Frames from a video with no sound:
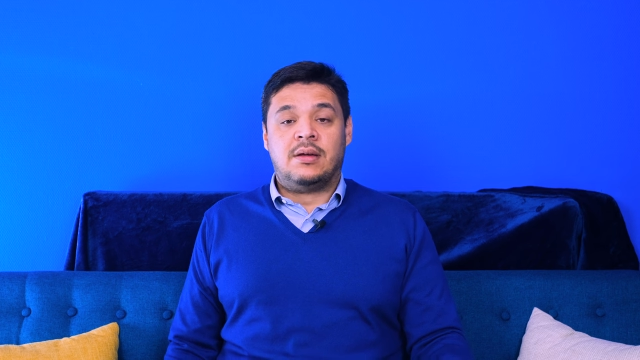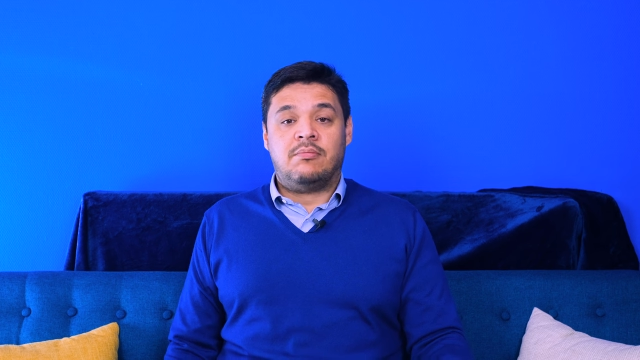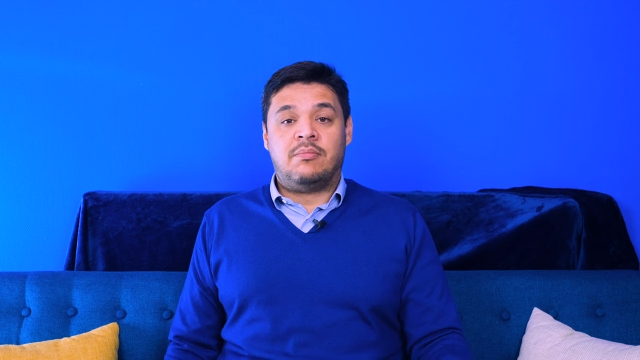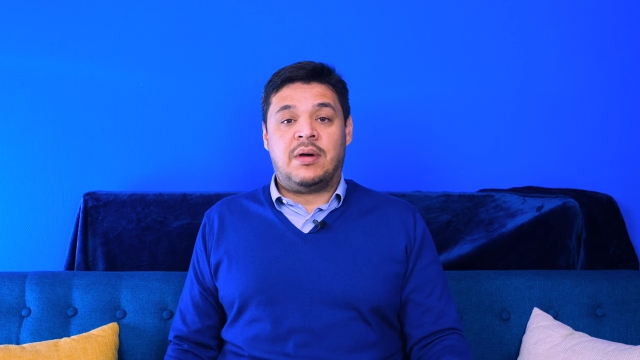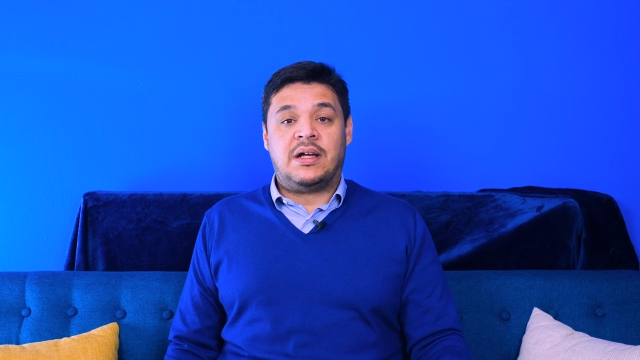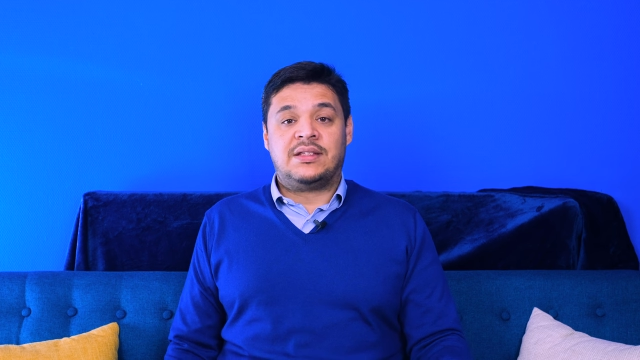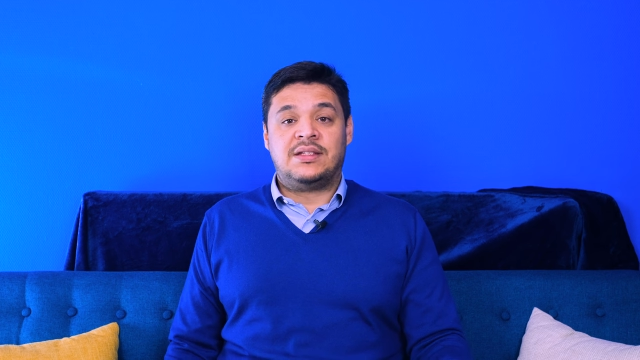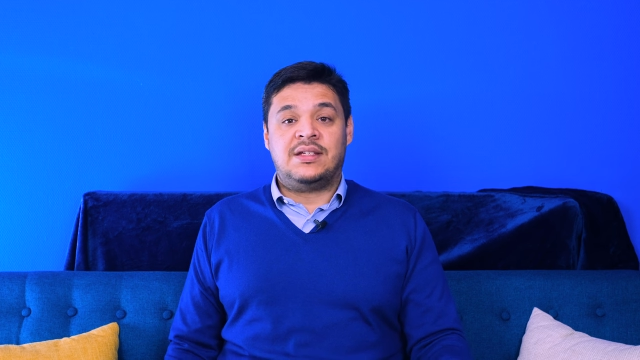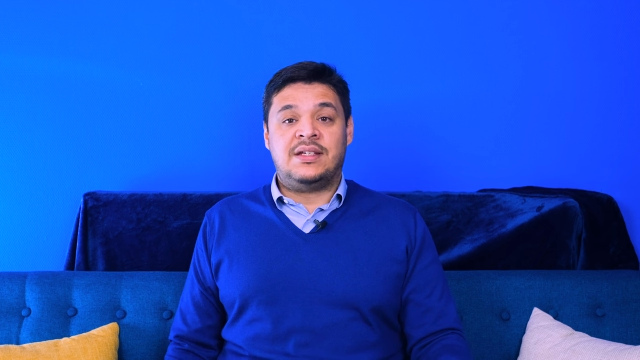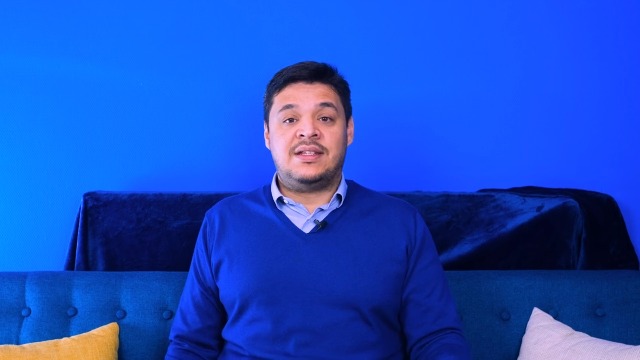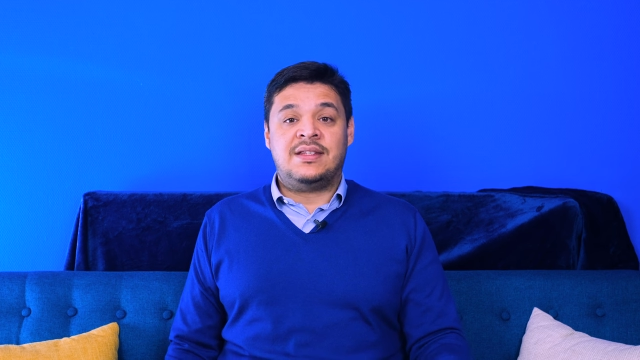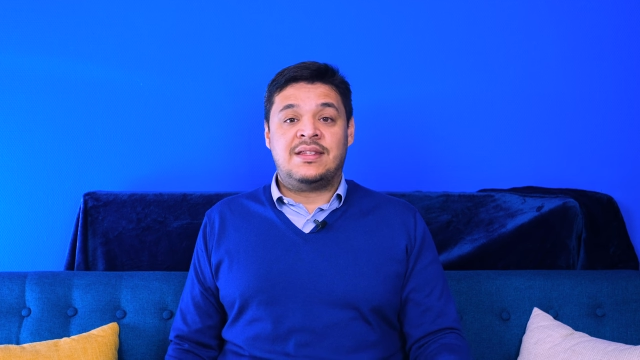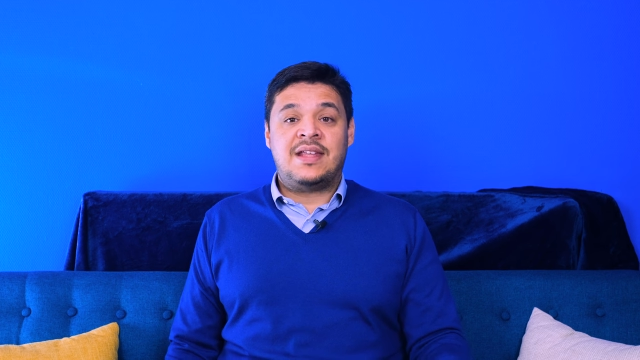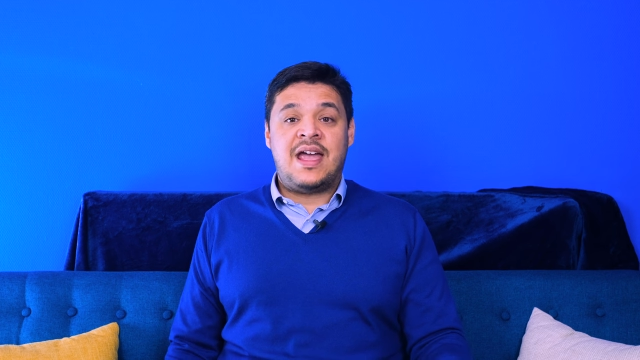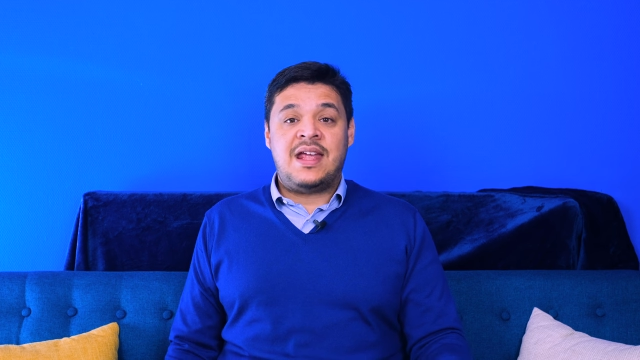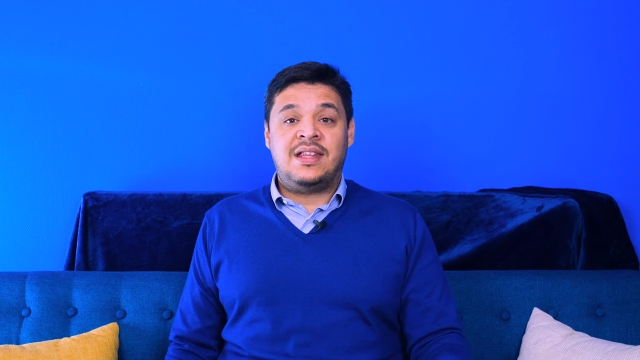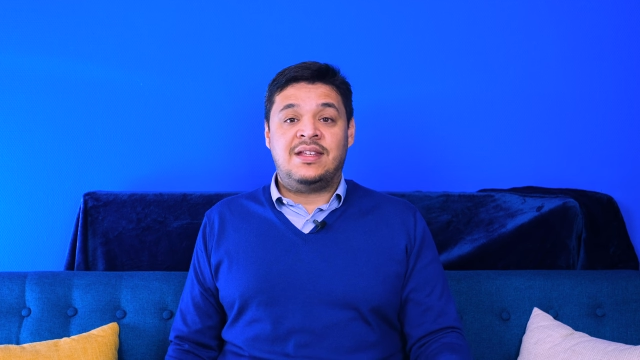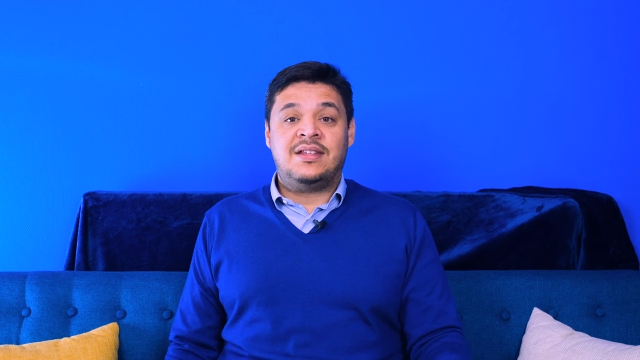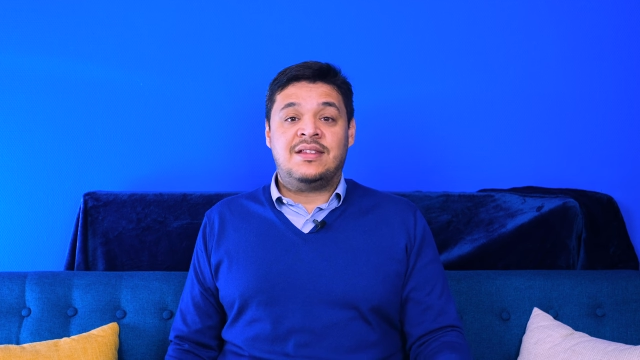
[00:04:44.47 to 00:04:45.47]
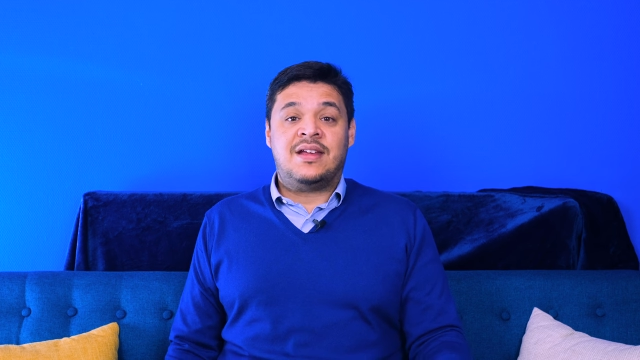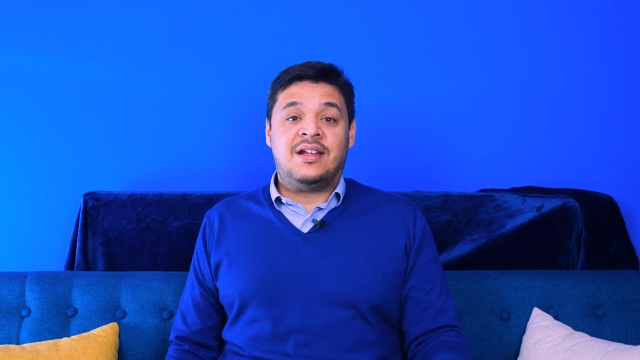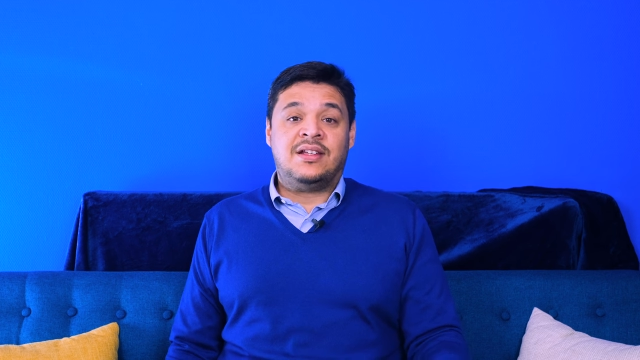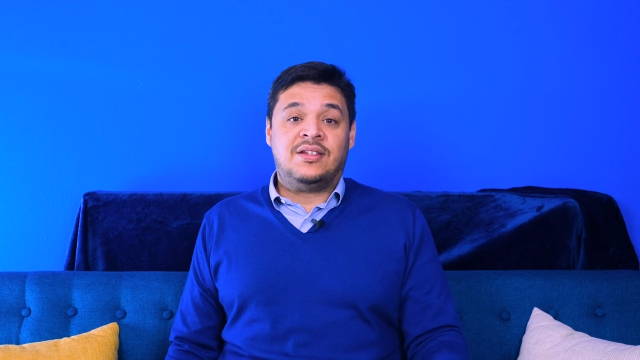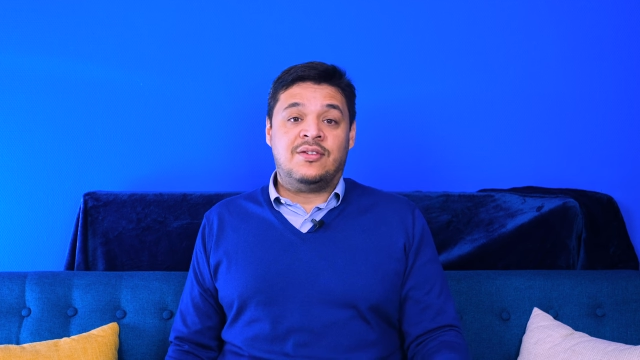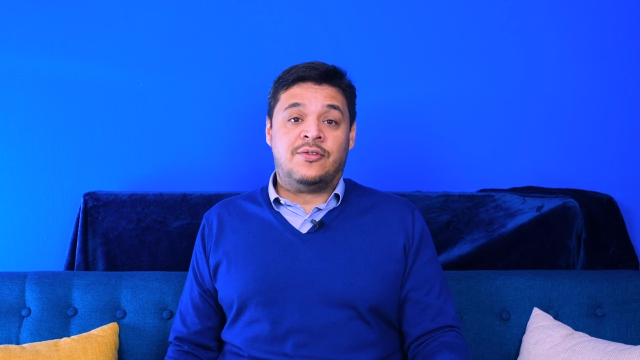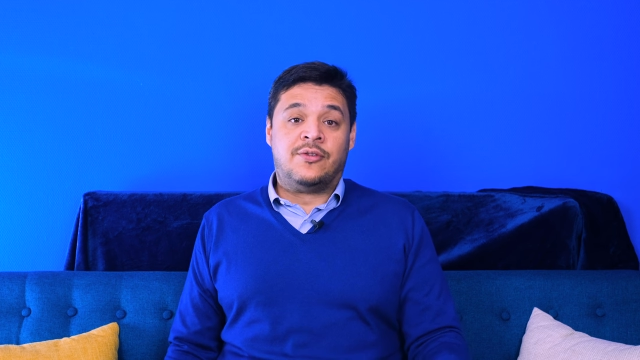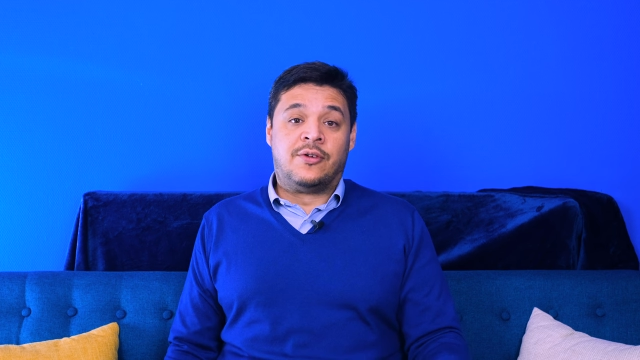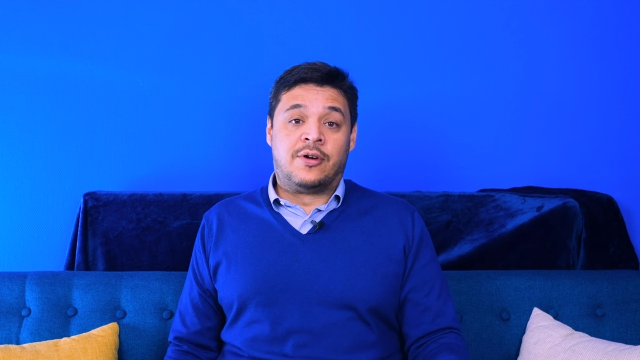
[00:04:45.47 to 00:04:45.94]
but in
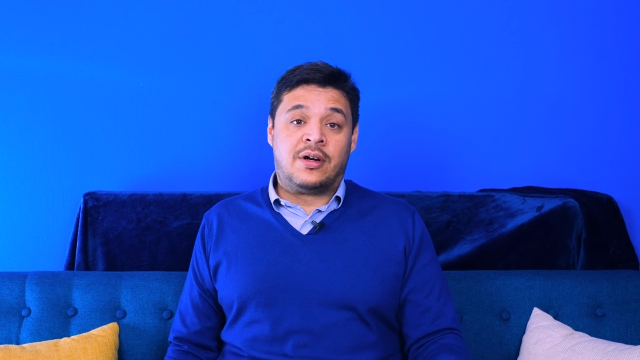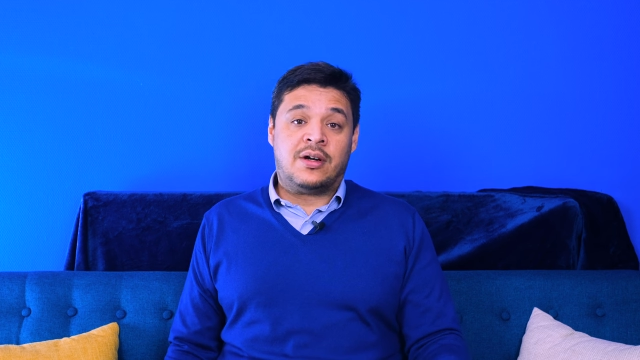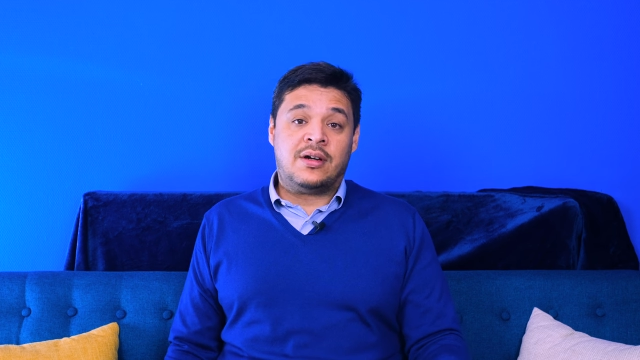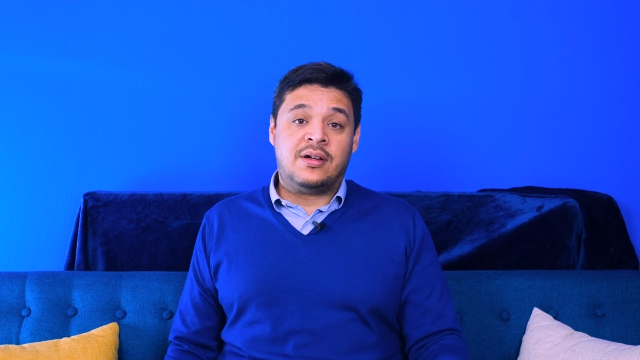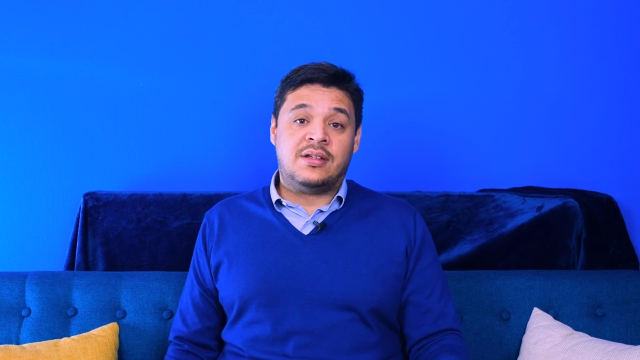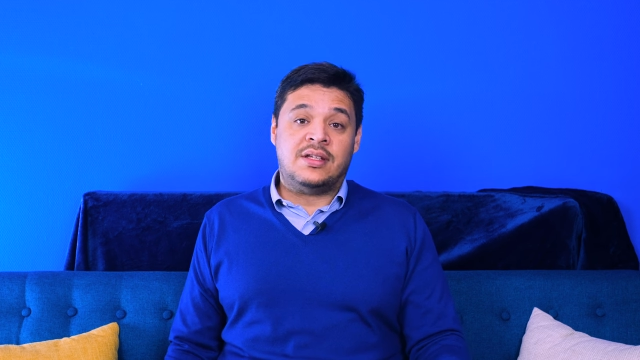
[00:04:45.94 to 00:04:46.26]
1994,